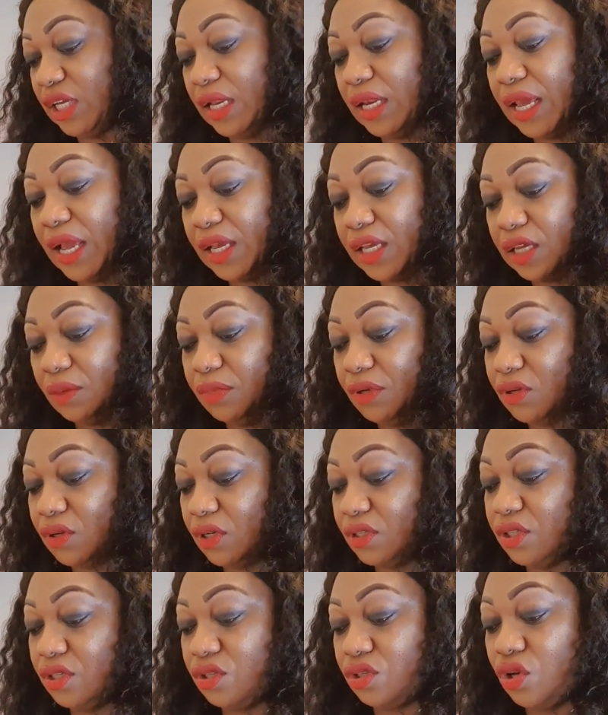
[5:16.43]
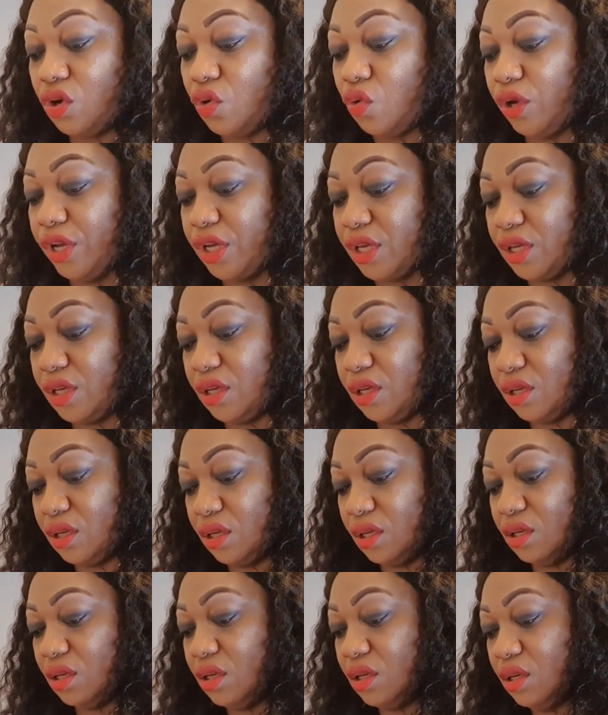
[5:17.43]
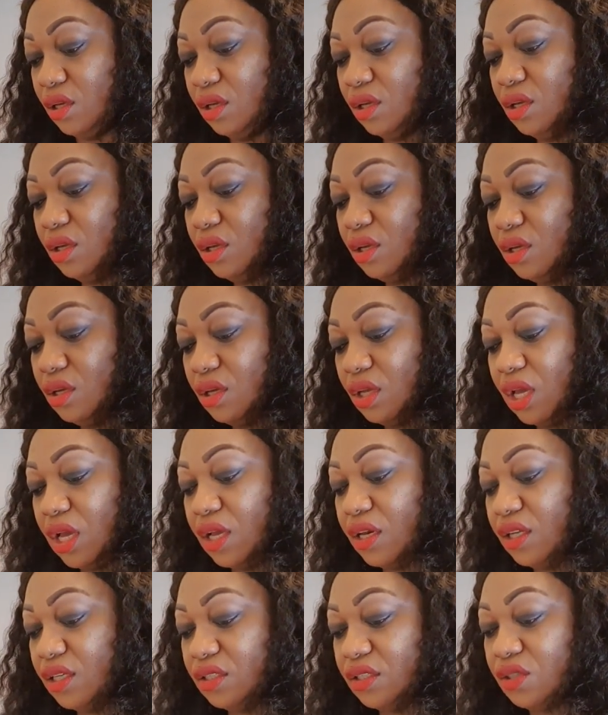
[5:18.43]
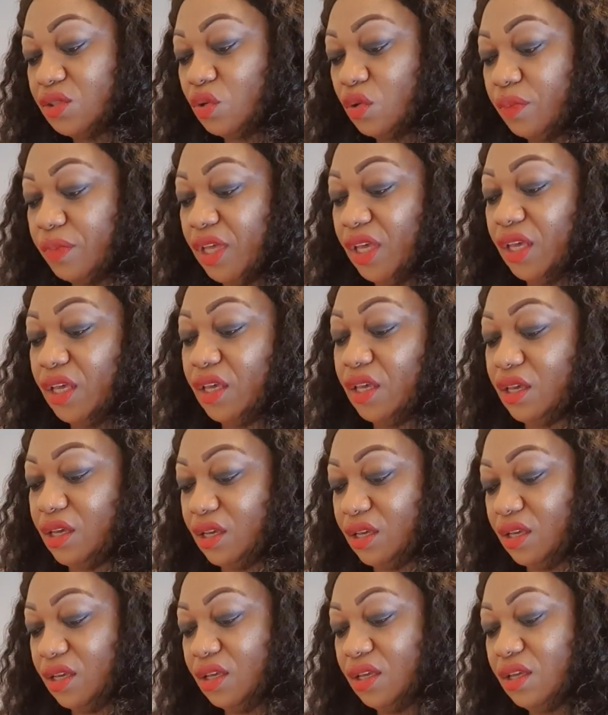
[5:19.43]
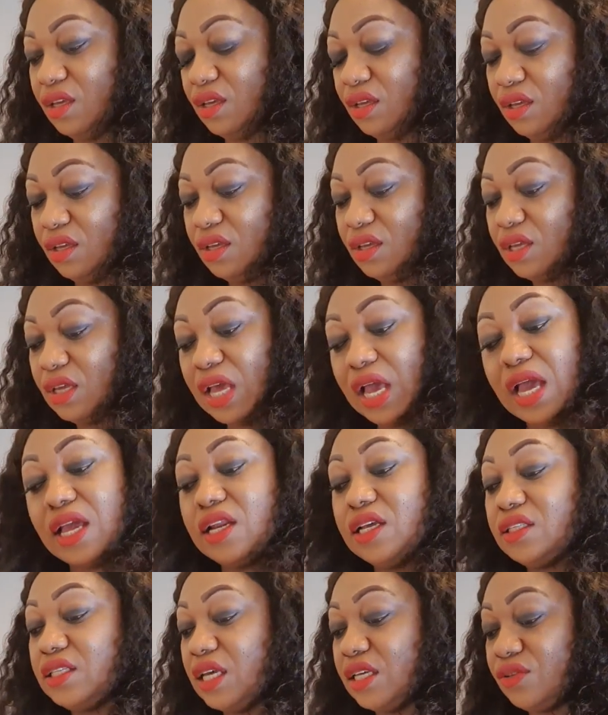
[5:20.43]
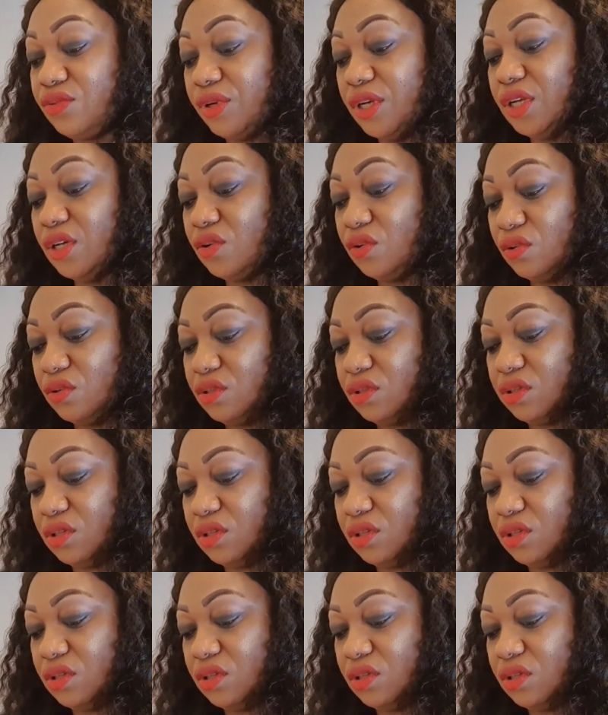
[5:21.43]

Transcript: I like it because it's so quick and easy to make. And it tastes really good.